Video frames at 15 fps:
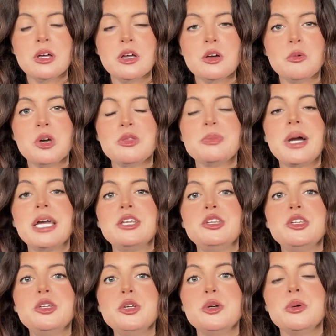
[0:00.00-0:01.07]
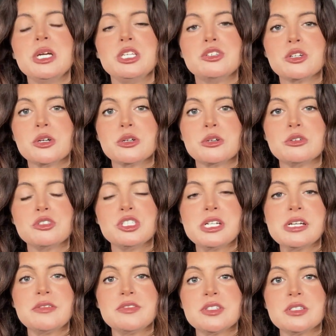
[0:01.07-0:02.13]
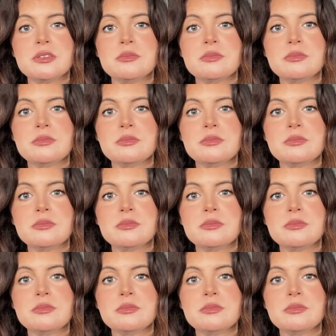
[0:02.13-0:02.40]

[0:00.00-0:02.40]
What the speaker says: with my new internal shifts,